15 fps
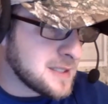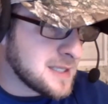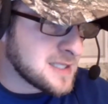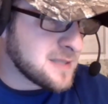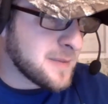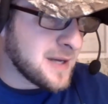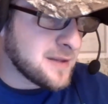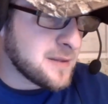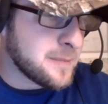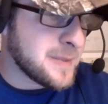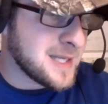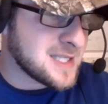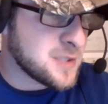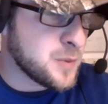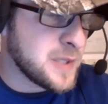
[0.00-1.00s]
is about the
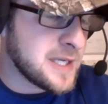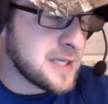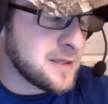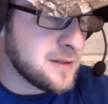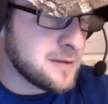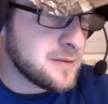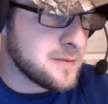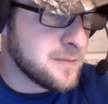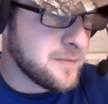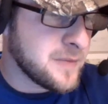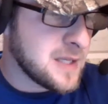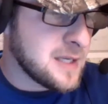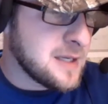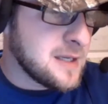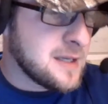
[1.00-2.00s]
best we can do.
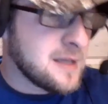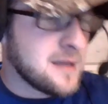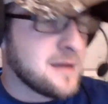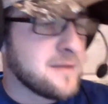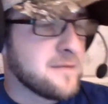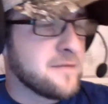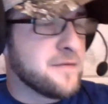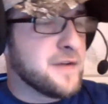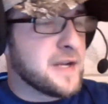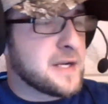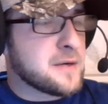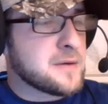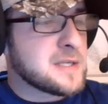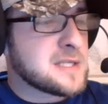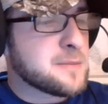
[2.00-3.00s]
Vigorous,